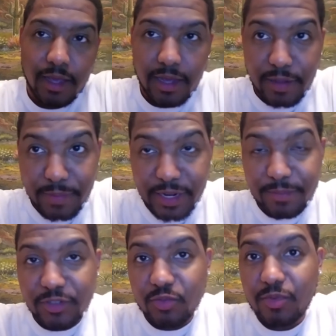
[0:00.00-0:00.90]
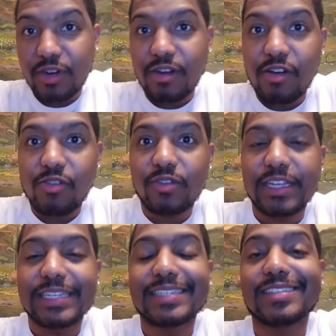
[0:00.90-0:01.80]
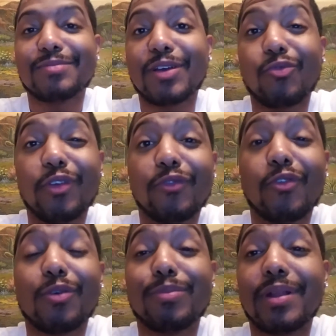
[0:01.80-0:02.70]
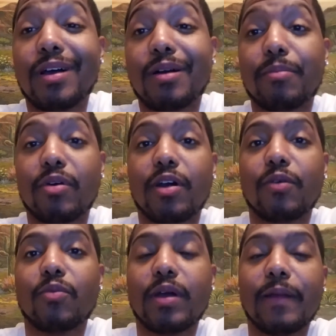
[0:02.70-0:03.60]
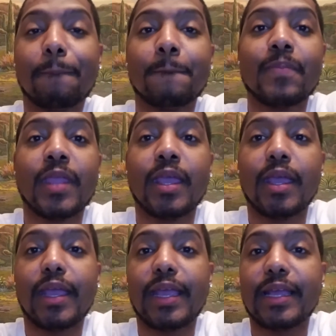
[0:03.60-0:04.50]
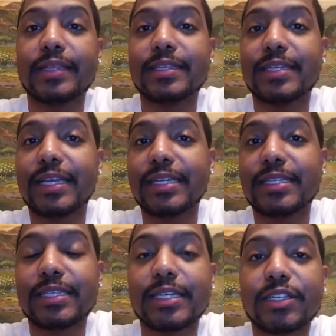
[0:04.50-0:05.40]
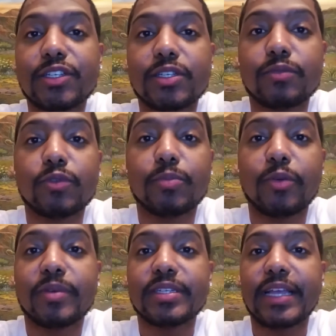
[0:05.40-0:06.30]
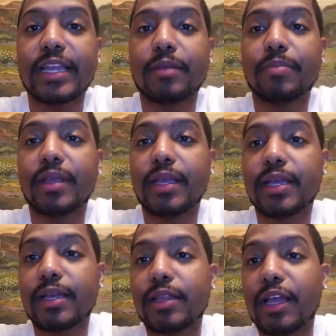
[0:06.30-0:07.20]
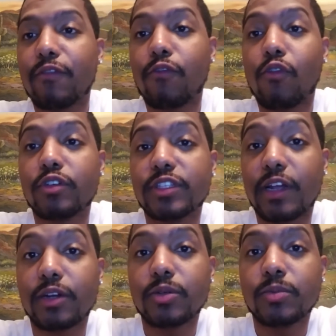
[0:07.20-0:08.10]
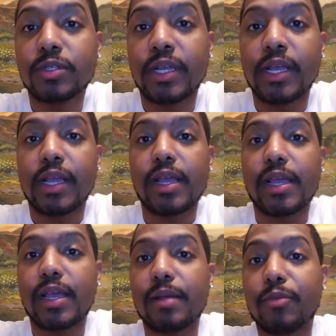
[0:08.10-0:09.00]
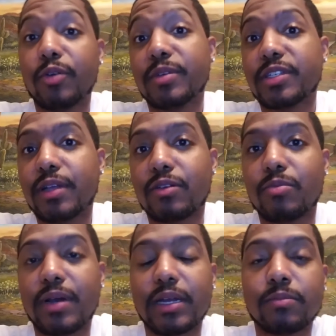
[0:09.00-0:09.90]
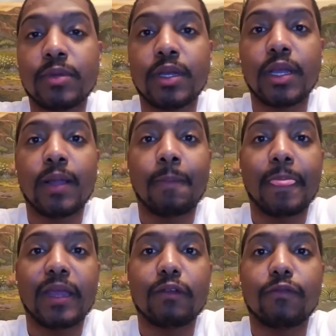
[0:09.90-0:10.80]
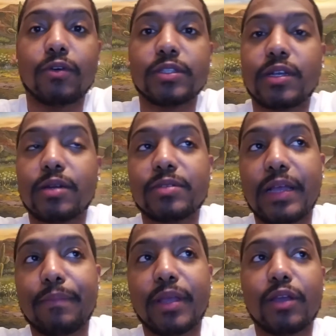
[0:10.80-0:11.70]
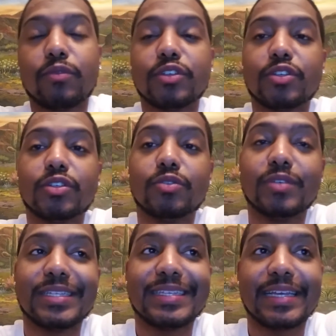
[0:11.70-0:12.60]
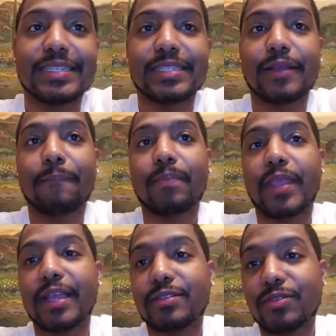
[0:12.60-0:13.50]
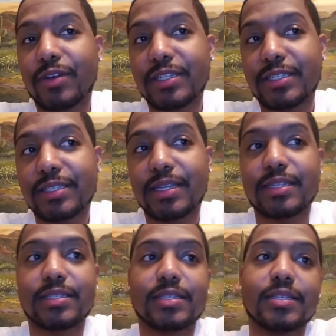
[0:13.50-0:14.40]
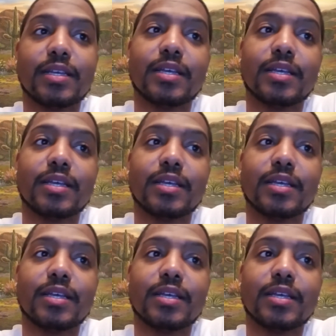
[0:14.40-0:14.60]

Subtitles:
My name is Jamar Hawk, and this is my week 4 blog, part 1. And today discussion, we pretty much had to pick like 4 terms and pretty much talk about them. And the 4 terms I picked was unit testing, integration testing,